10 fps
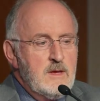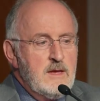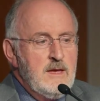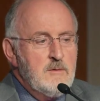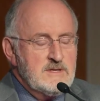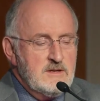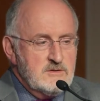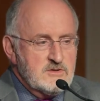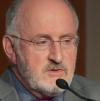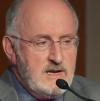He was in
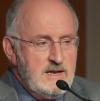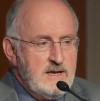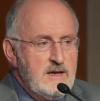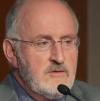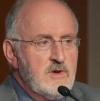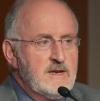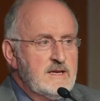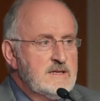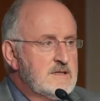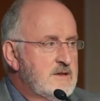Australia and running
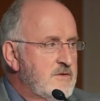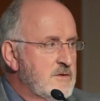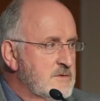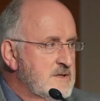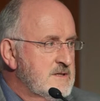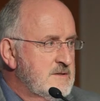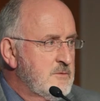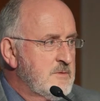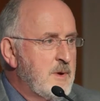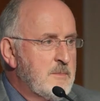into difficulties
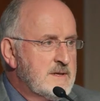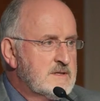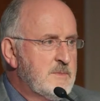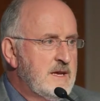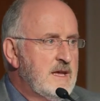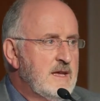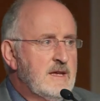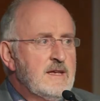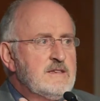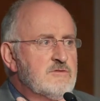with public speaking.
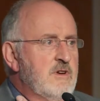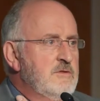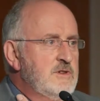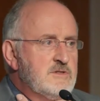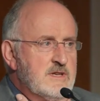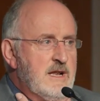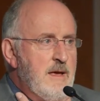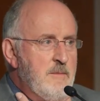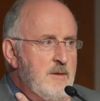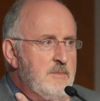His throat used to
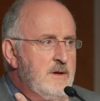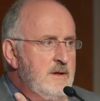clam up,